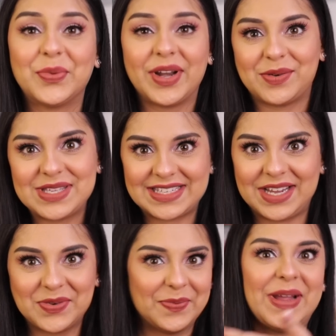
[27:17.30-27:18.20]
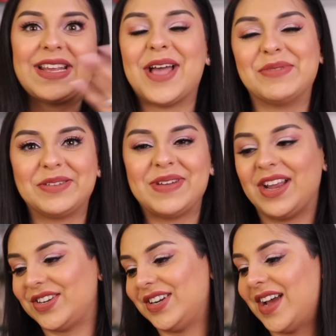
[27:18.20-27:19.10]
What I was saying when my camera
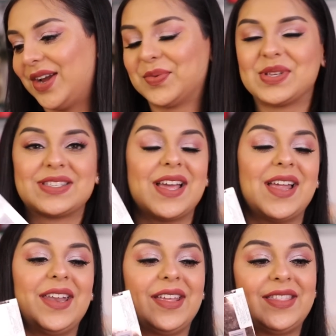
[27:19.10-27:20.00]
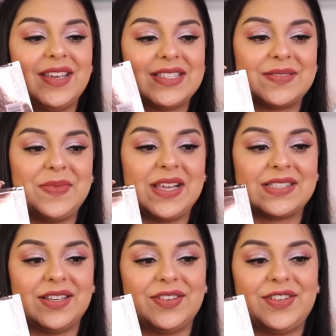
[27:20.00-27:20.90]
battery died was that this makes
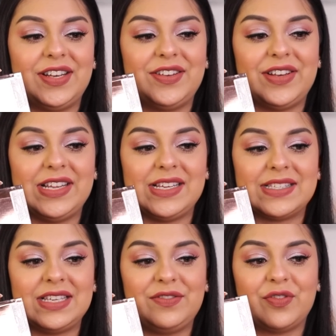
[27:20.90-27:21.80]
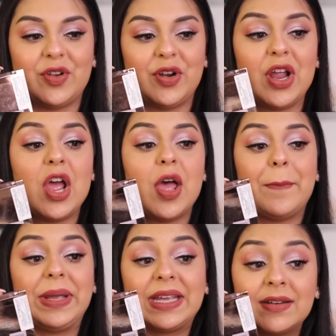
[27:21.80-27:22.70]
it really, really easy for
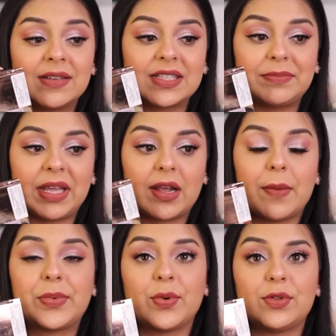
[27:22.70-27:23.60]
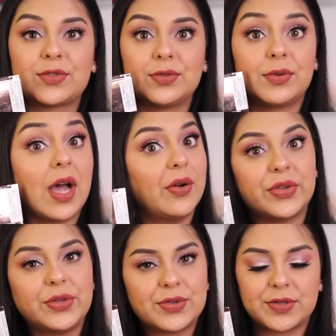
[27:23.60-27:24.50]
beginners in makeup to also know how to
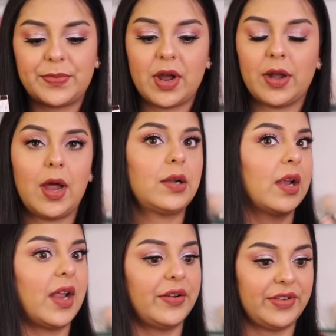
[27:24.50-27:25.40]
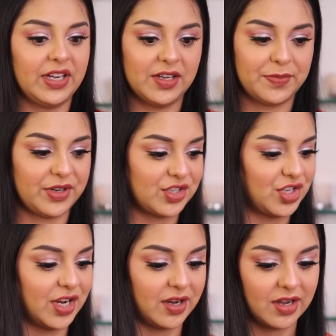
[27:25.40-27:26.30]
use the product, and I really
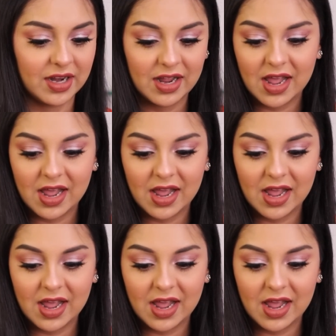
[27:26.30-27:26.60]
appreciate it.